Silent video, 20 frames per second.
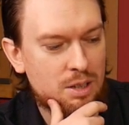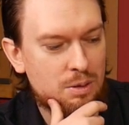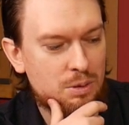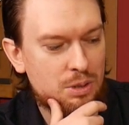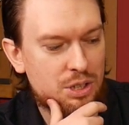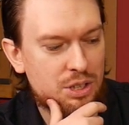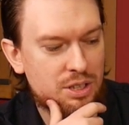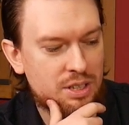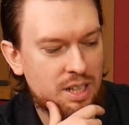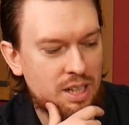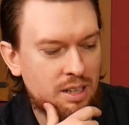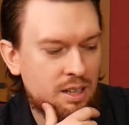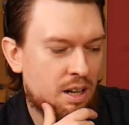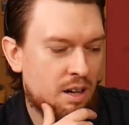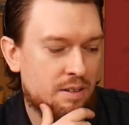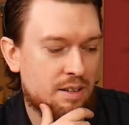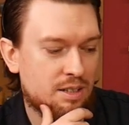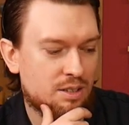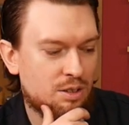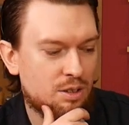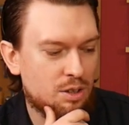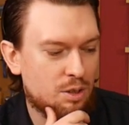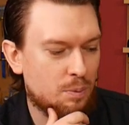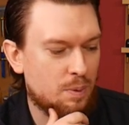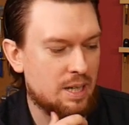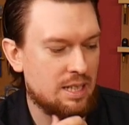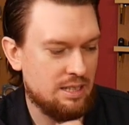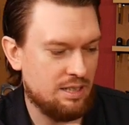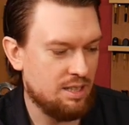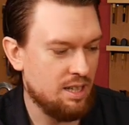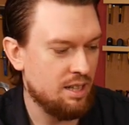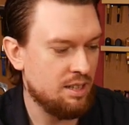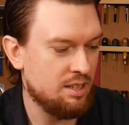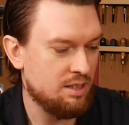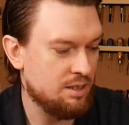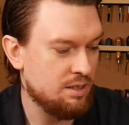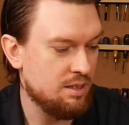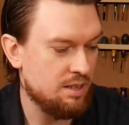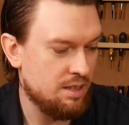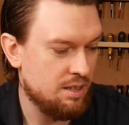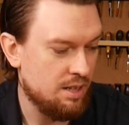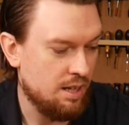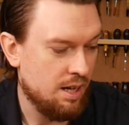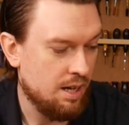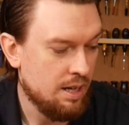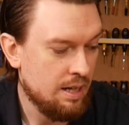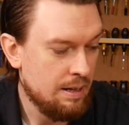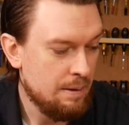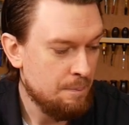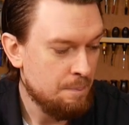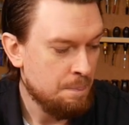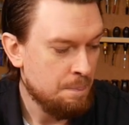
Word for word: was just saying, No, that's not the way it's done. That's blah, blah, blah.